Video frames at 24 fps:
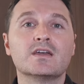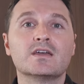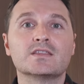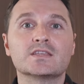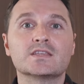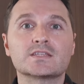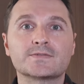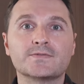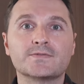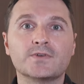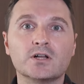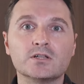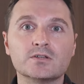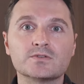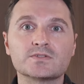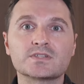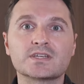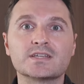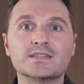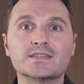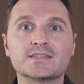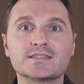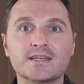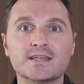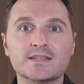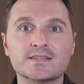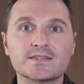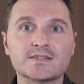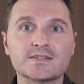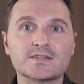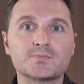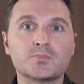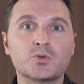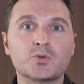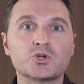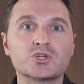This follows
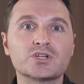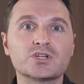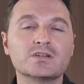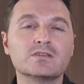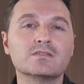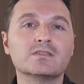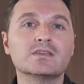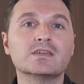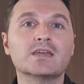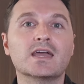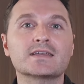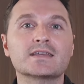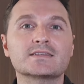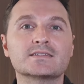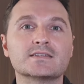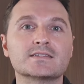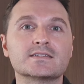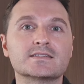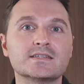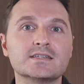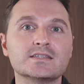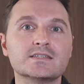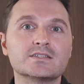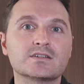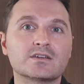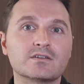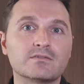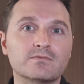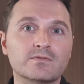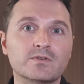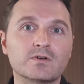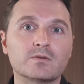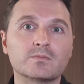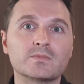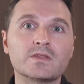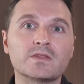consensus pushing the SEC to
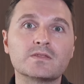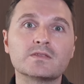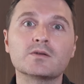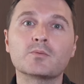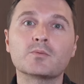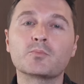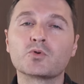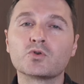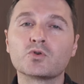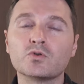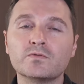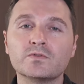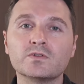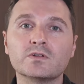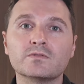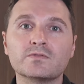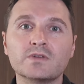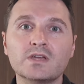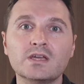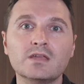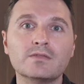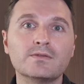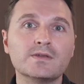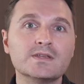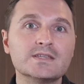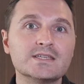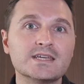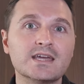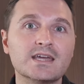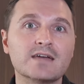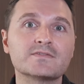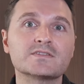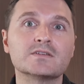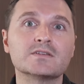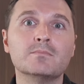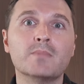confirm that the approval of ETH
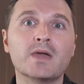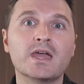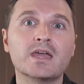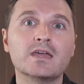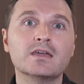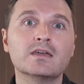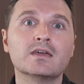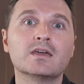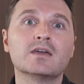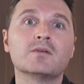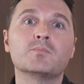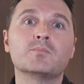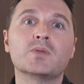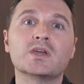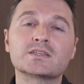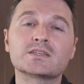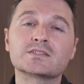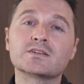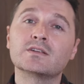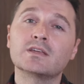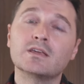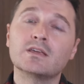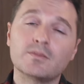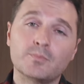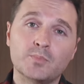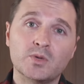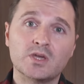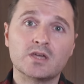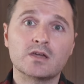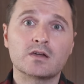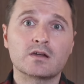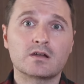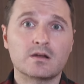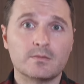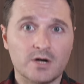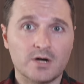ETFs in May, based on ETH
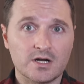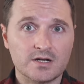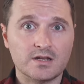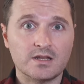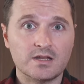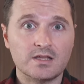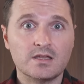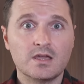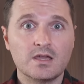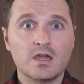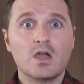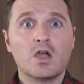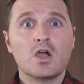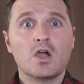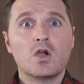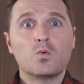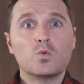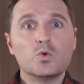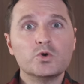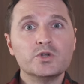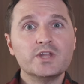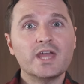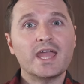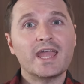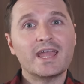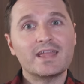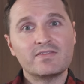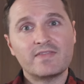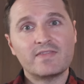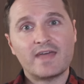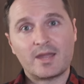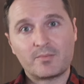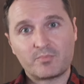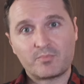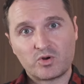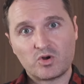being a commodity, would end
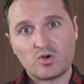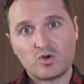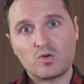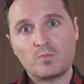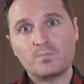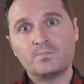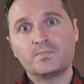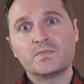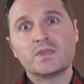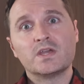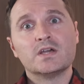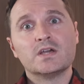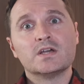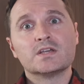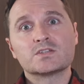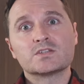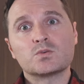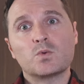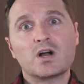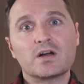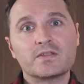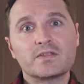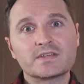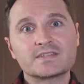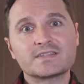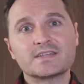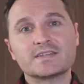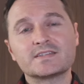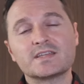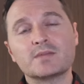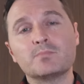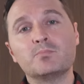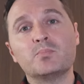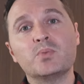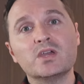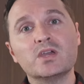that probe. While this is
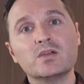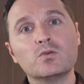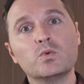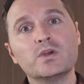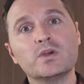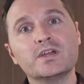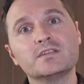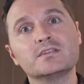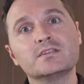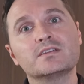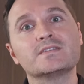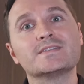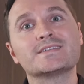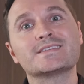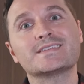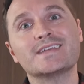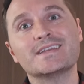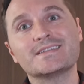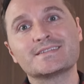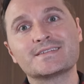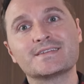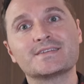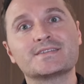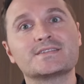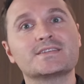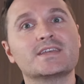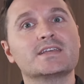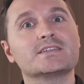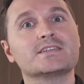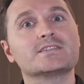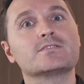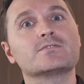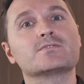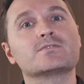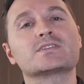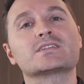a big win, consensus
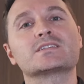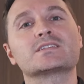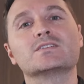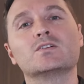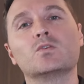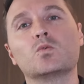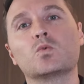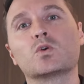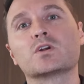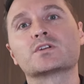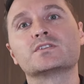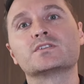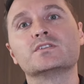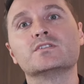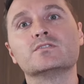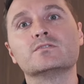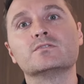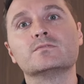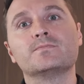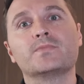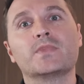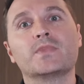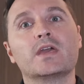says there's still work to do.